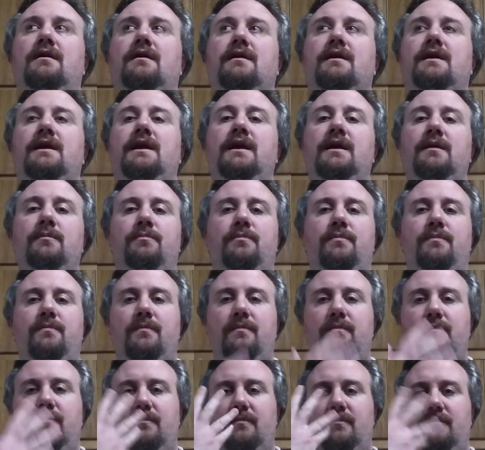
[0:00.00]
keep
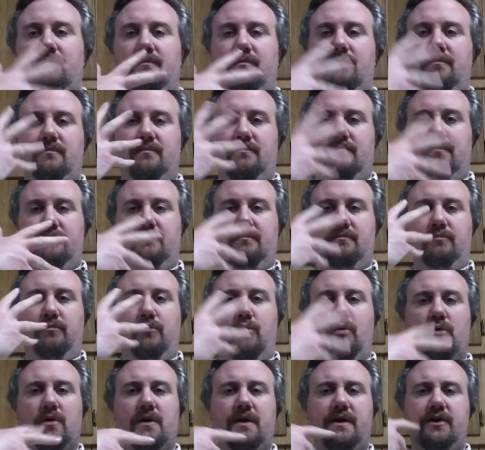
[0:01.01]

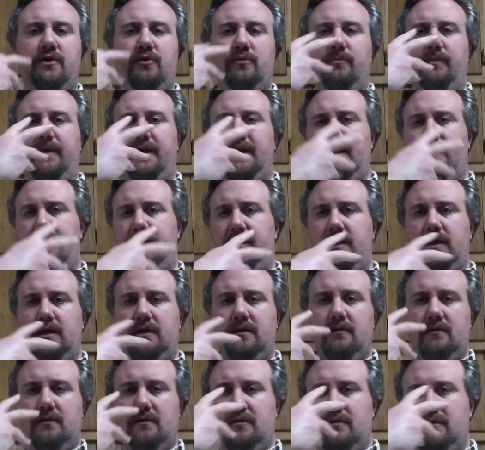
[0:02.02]
more humidity
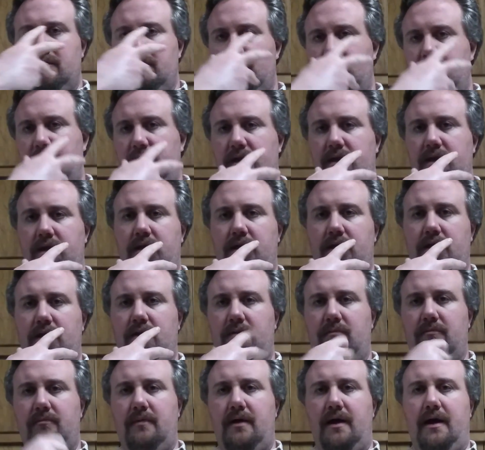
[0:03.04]

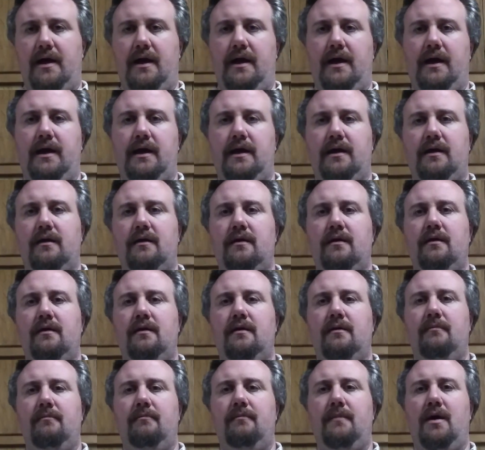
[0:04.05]
in my
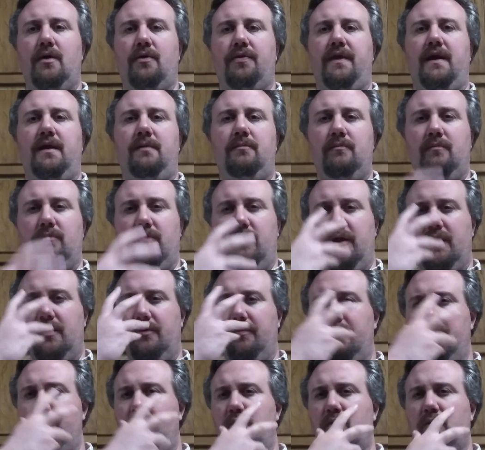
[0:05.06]
mouth and a little
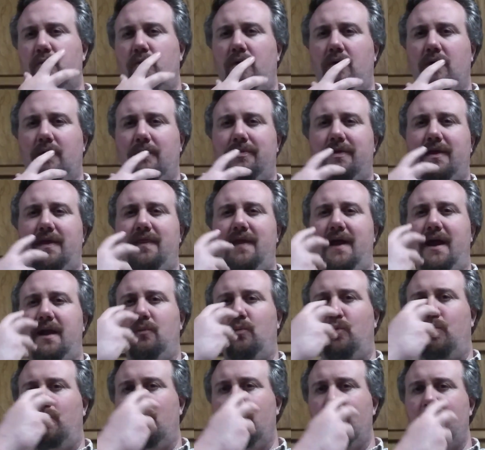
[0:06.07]
bit more warmth. And that
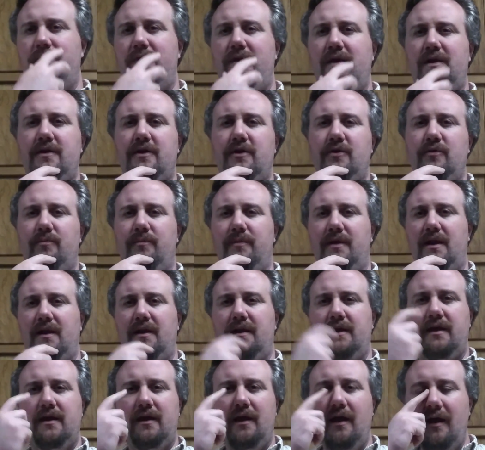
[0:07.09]
warmth and
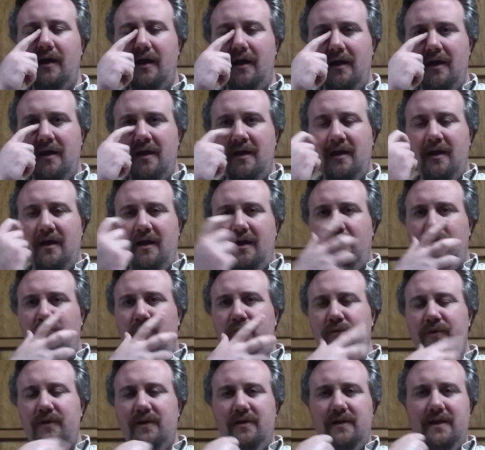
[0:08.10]
humidity
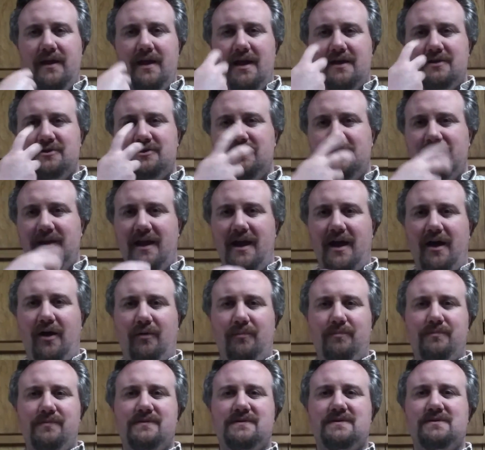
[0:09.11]
really actually
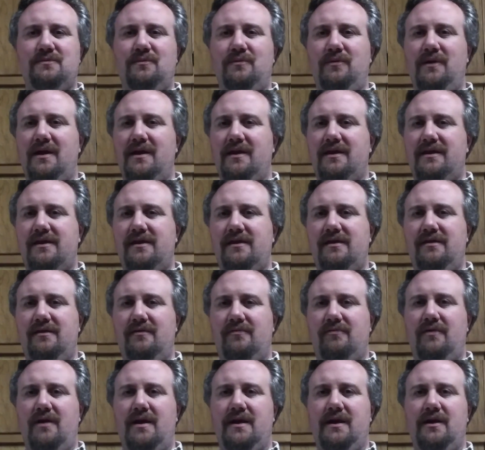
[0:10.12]
helps with the
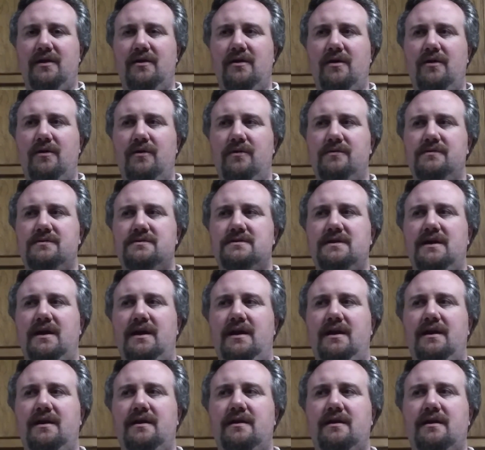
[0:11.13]
runny nose
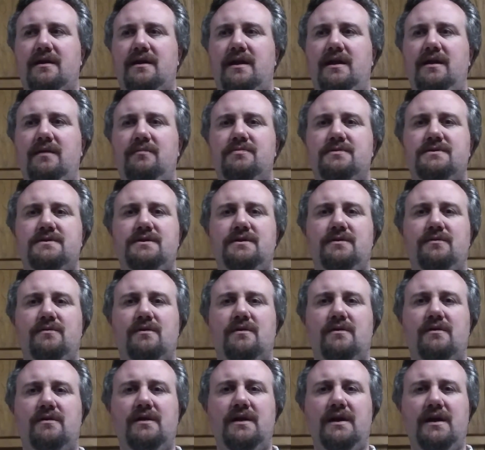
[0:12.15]
and keeps you
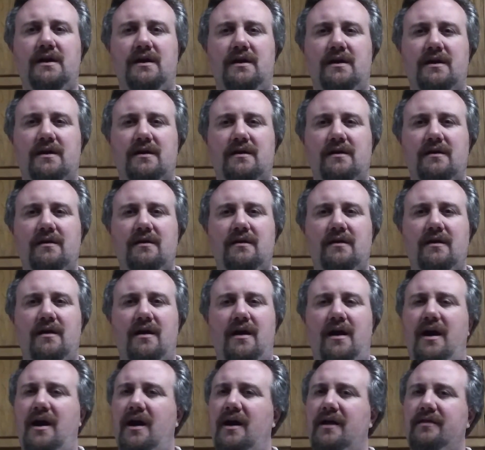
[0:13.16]
clear,
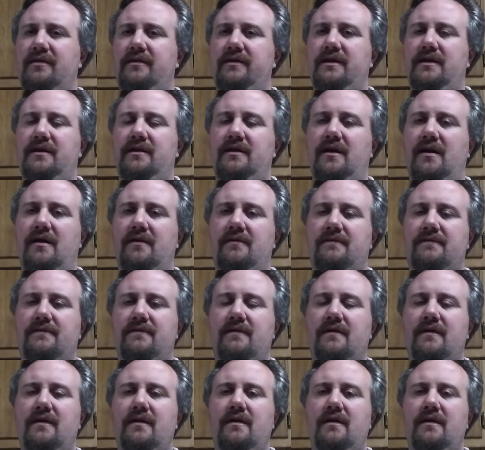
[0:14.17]
oddly enough.